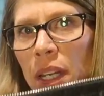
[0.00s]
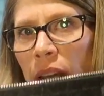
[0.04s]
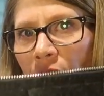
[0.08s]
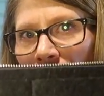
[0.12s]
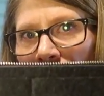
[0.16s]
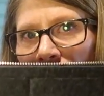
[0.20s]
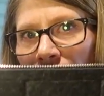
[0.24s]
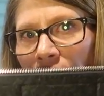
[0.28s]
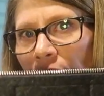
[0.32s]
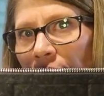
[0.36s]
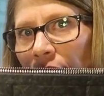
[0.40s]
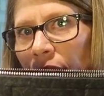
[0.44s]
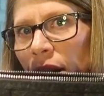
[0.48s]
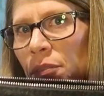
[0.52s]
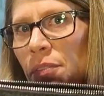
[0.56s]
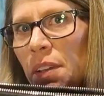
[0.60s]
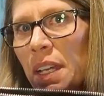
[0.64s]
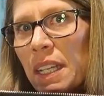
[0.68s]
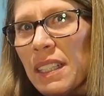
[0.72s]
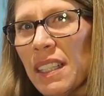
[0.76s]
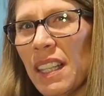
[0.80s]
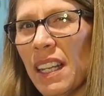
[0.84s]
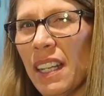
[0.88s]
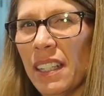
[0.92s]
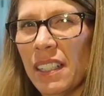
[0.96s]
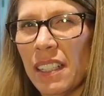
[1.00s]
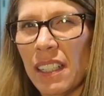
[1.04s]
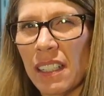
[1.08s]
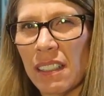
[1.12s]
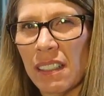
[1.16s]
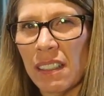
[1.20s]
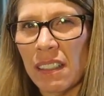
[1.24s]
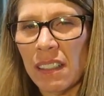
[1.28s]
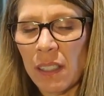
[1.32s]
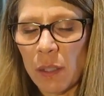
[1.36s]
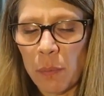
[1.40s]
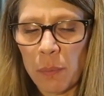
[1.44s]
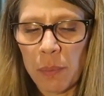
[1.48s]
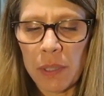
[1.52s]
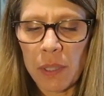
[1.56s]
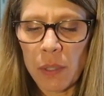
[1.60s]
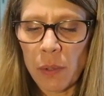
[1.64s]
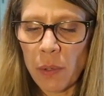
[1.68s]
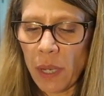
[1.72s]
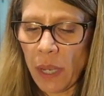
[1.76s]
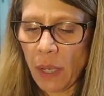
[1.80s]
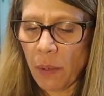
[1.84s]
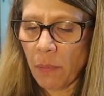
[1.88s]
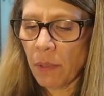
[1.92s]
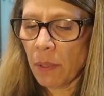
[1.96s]
enough that the fact that it doesn't zip is
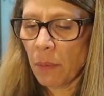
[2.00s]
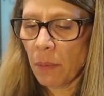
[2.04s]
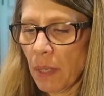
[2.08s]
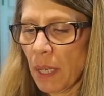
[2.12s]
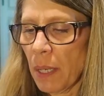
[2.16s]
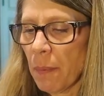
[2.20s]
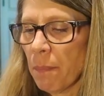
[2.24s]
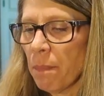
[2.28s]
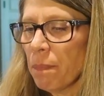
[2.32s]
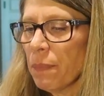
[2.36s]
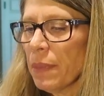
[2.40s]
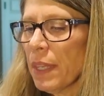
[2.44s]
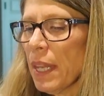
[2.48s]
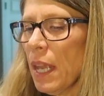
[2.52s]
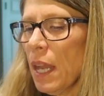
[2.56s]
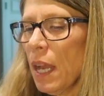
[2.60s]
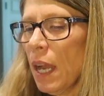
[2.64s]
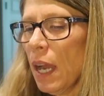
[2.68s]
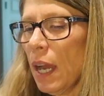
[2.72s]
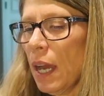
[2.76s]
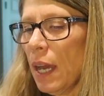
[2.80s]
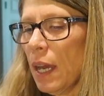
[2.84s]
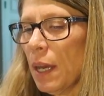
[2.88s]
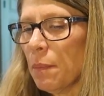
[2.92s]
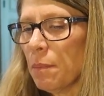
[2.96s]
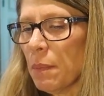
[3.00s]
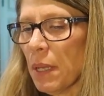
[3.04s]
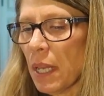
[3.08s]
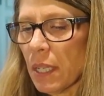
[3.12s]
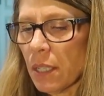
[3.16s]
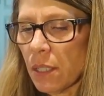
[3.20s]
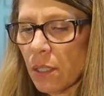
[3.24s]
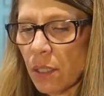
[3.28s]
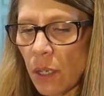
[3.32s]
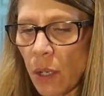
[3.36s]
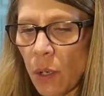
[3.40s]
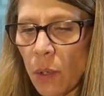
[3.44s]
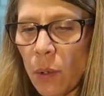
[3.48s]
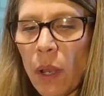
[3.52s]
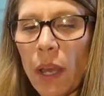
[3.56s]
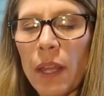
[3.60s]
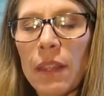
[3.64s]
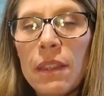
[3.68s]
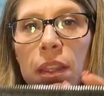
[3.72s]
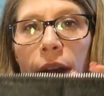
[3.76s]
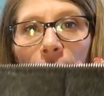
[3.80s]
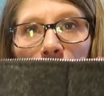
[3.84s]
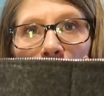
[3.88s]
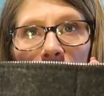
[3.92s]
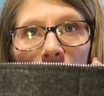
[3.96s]
okay me. Um, so
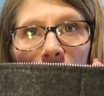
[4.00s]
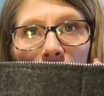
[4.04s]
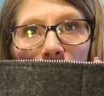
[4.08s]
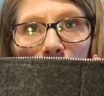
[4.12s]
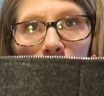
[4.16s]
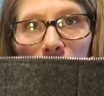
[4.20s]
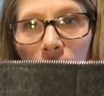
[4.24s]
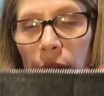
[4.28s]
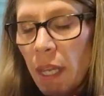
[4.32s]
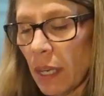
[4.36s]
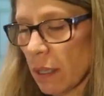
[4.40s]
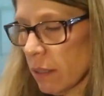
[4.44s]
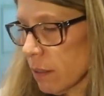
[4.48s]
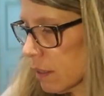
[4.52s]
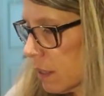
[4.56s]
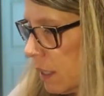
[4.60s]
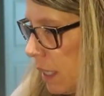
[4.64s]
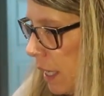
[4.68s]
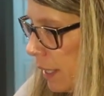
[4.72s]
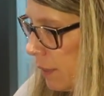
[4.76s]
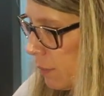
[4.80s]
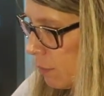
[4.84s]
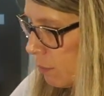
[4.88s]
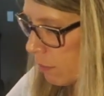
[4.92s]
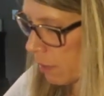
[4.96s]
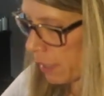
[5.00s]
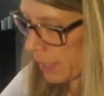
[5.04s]
uh, there we go. That'll slide